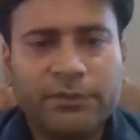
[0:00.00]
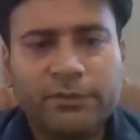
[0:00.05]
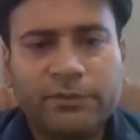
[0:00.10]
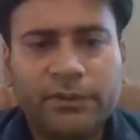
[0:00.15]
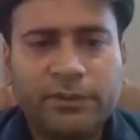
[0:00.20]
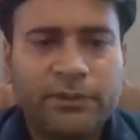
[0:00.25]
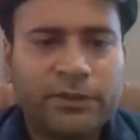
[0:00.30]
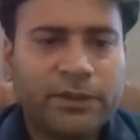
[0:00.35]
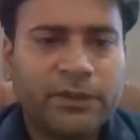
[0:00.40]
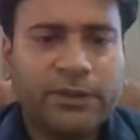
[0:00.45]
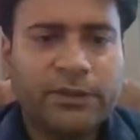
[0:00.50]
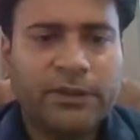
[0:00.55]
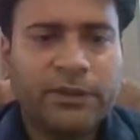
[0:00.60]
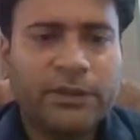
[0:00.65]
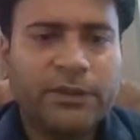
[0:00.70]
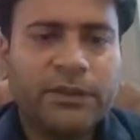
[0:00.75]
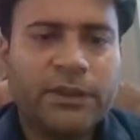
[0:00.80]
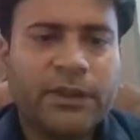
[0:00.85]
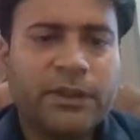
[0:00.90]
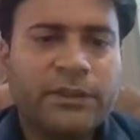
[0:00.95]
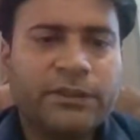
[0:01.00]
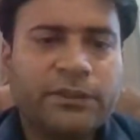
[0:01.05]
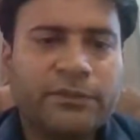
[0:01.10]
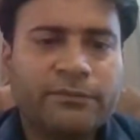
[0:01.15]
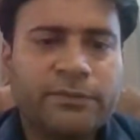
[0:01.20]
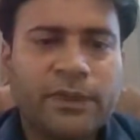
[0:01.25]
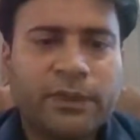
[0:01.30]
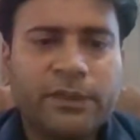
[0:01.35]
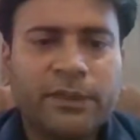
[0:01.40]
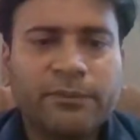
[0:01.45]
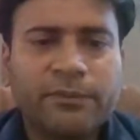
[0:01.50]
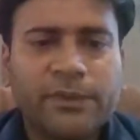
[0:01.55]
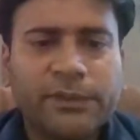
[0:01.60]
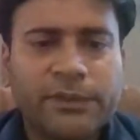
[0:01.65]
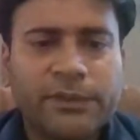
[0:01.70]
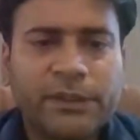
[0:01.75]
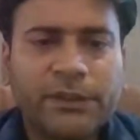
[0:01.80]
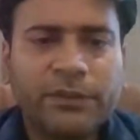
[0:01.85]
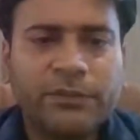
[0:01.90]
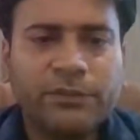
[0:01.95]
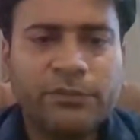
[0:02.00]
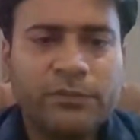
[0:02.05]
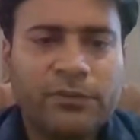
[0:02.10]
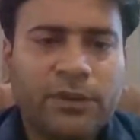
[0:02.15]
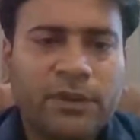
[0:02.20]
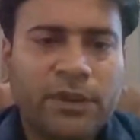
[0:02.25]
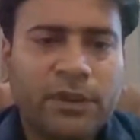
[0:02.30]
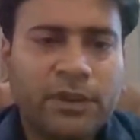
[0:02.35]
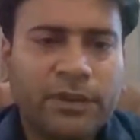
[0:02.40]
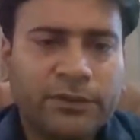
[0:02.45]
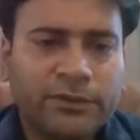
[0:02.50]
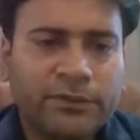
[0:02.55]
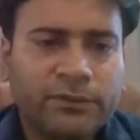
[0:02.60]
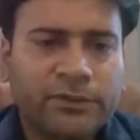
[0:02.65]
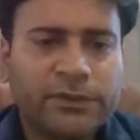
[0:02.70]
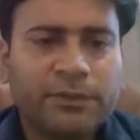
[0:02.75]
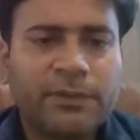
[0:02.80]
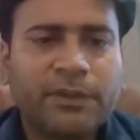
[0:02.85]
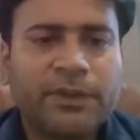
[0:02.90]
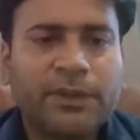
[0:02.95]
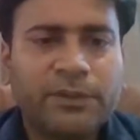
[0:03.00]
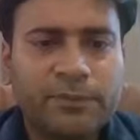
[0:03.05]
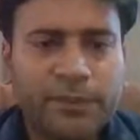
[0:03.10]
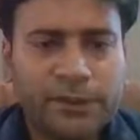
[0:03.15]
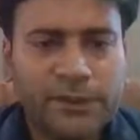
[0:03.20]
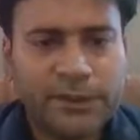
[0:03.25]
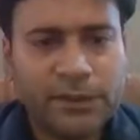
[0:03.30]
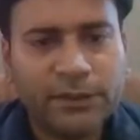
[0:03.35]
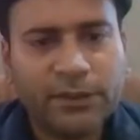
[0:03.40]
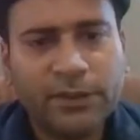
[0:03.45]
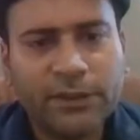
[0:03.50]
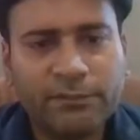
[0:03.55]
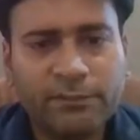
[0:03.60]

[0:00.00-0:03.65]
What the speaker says: in the range of 13% to 17%.